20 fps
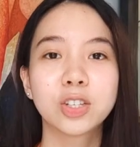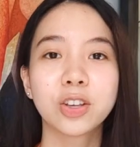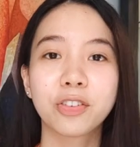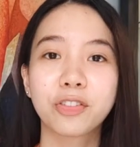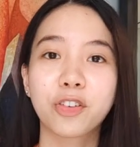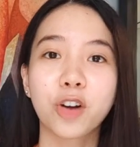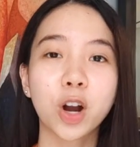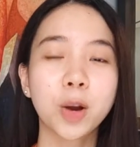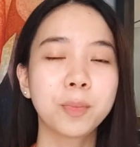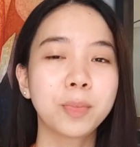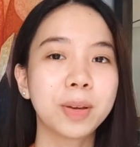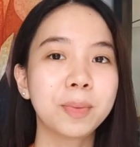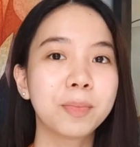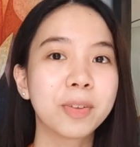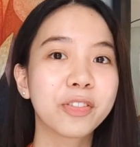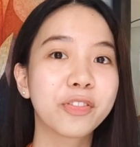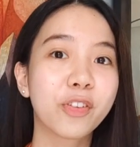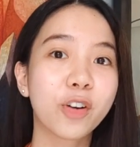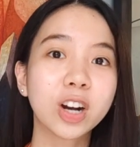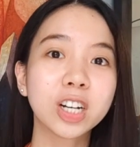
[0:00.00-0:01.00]
for me,
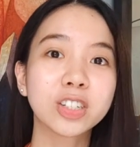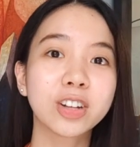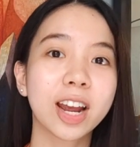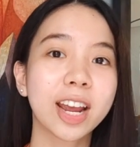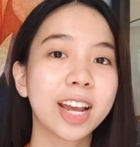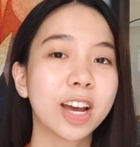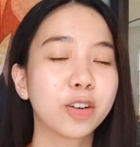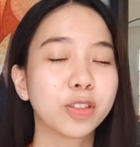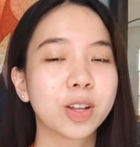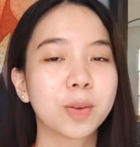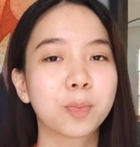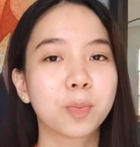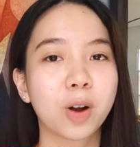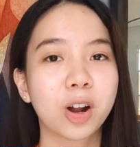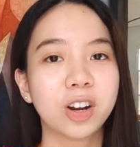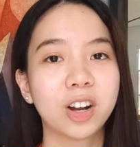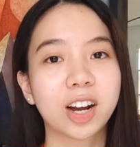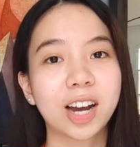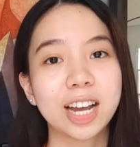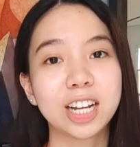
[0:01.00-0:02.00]
before trying out a
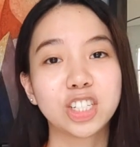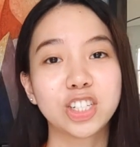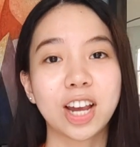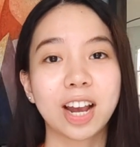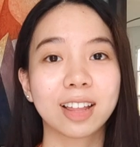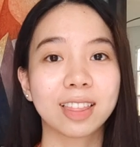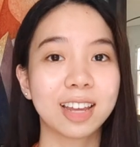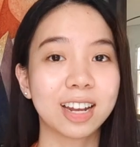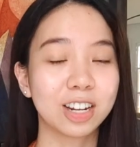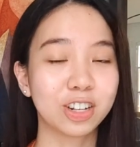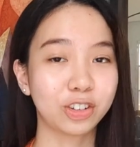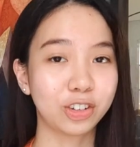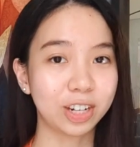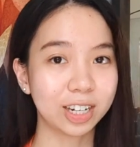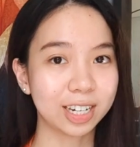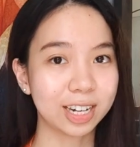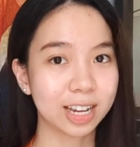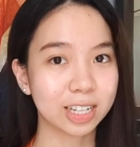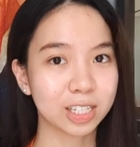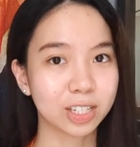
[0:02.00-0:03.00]
product, I check the
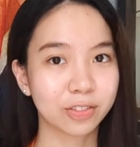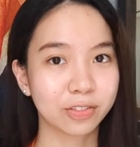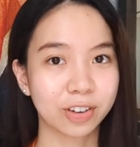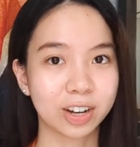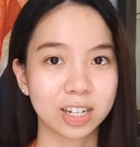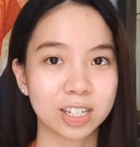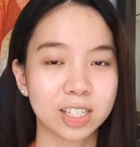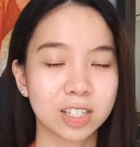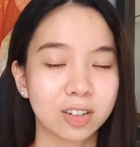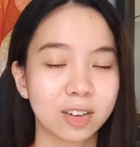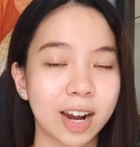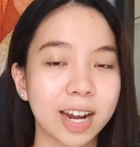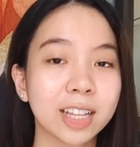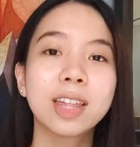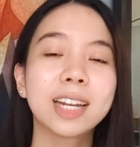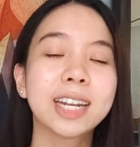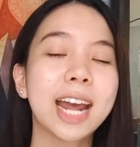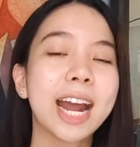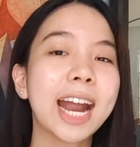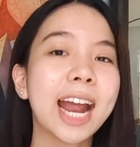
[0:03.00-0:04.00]
ingredients first, right?
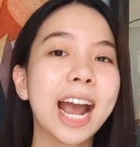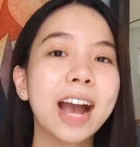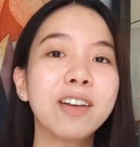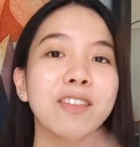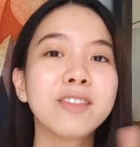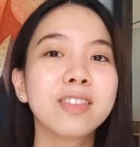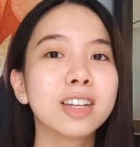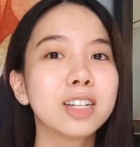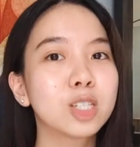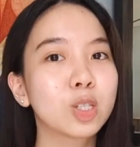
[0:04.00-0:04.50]
I have this